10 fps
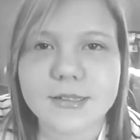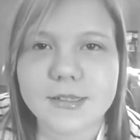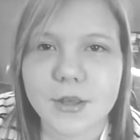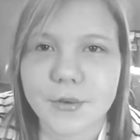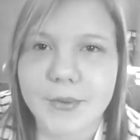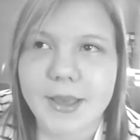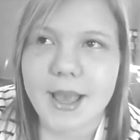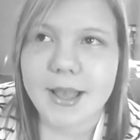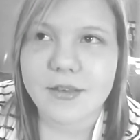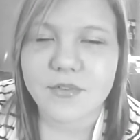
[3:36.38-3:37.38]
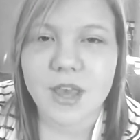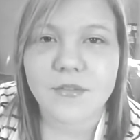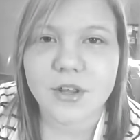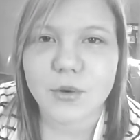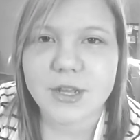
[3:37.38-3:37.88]
So yeah, if you have
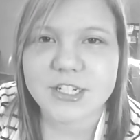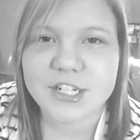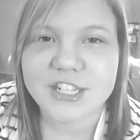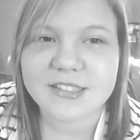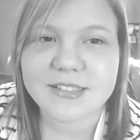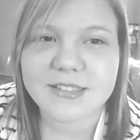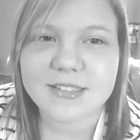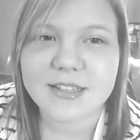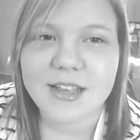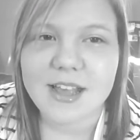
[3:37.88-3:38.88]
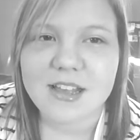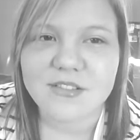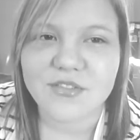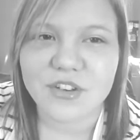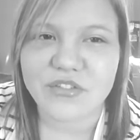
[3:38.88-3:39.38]
any questions,
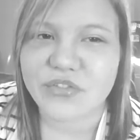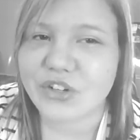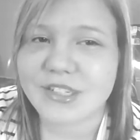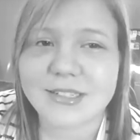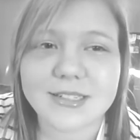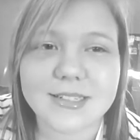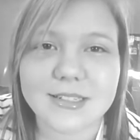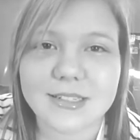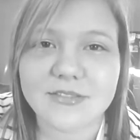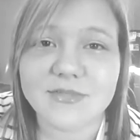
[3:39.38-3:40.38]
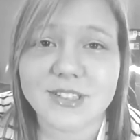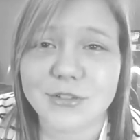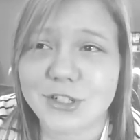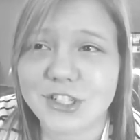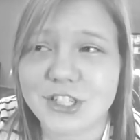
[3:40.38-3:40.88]
feel free to leave me
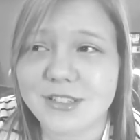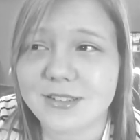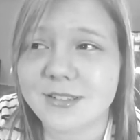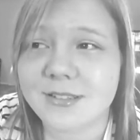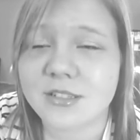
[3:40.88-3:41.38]
questions.